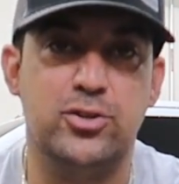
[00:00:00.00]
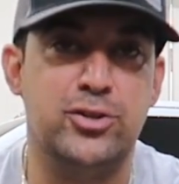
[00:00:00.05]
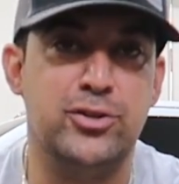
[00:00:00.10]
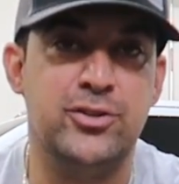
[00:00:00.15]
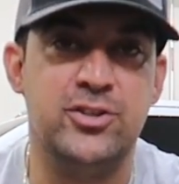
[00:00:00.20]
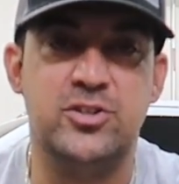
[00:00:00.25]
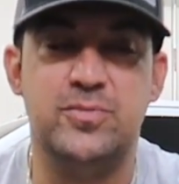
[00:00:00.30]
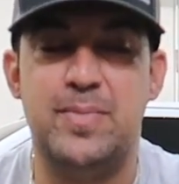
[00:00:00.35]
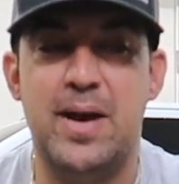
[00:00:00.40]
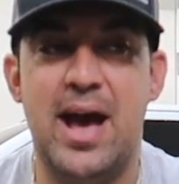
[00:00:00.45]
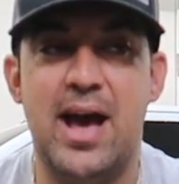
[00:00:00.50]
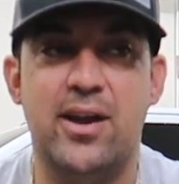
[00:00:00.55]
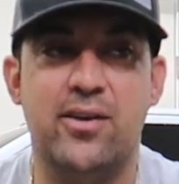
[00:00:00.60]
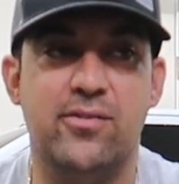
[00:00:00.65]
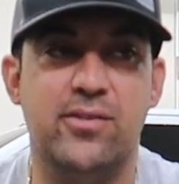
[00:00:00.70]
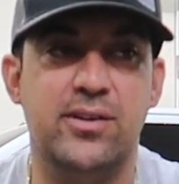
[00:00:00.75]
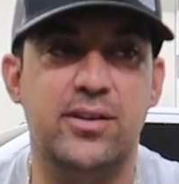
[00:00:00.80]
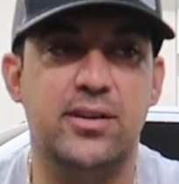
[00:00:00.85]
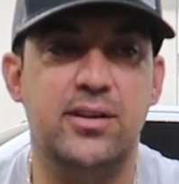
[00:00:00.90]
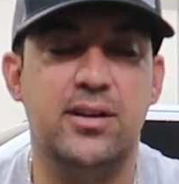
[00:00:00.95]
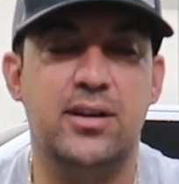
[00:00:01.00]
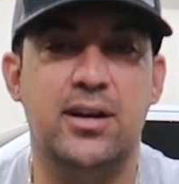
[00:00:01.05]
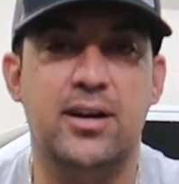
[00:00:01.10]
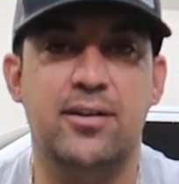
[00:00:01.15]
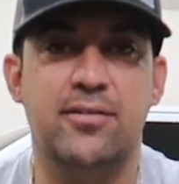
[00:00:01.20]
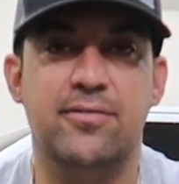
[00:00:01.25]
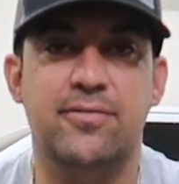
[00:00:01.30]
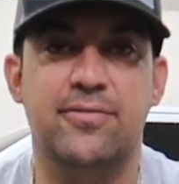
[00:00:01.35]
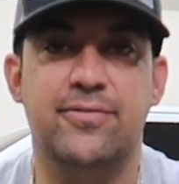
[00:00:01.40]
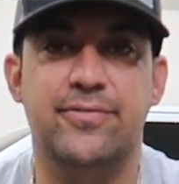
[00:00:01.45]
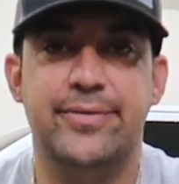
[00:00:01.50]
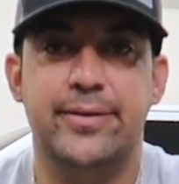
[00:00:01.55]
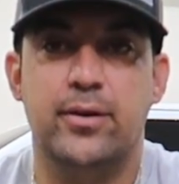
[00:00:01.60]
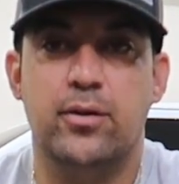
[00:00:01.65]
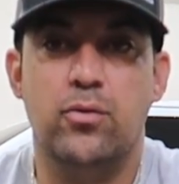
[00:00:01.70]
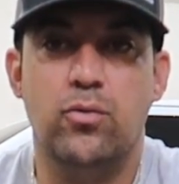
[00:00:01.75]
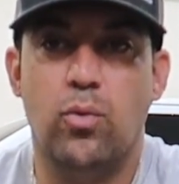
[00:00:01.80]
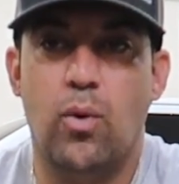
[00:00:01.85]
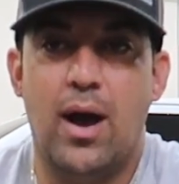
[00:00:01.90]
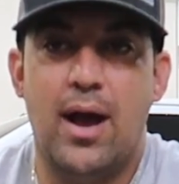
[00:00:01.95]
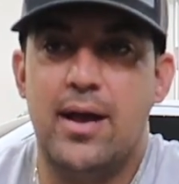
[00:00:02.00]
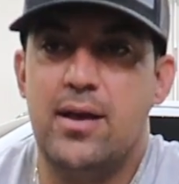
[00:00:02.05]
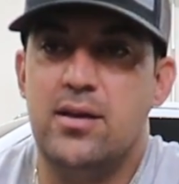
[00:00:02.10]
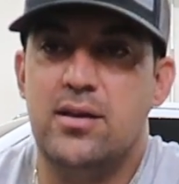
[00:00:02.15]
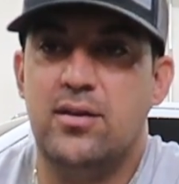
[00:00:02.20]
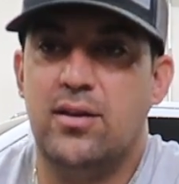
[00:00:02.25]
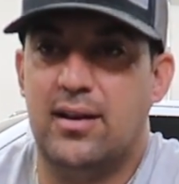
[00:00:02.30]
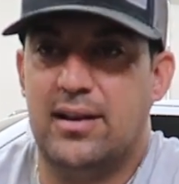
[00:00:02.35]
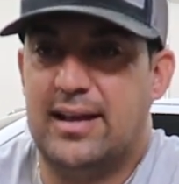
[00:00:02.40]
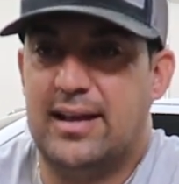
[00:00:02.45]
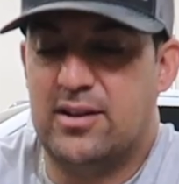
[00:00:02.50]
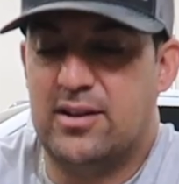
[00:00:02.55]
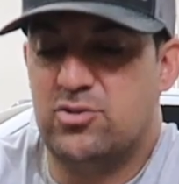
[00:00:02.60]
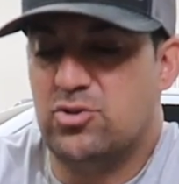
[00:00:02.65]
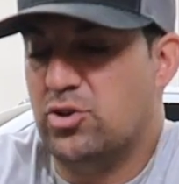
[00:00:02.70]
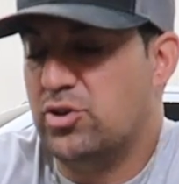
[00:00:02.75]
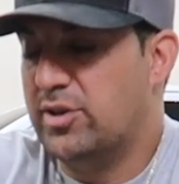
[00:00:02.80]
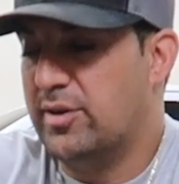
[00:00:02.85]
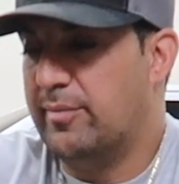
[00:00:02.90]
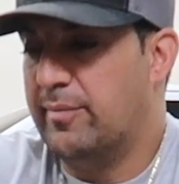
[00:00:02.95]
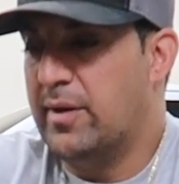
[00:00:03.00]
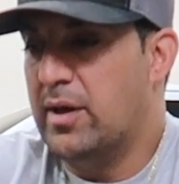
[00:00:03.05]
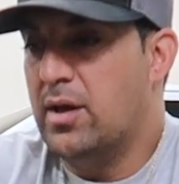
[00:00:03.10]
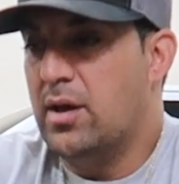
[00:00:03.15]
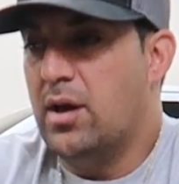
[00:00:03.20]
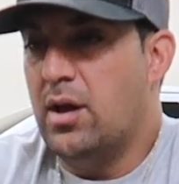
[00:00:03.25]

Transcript: to this battery of, you know, why, you know, told him,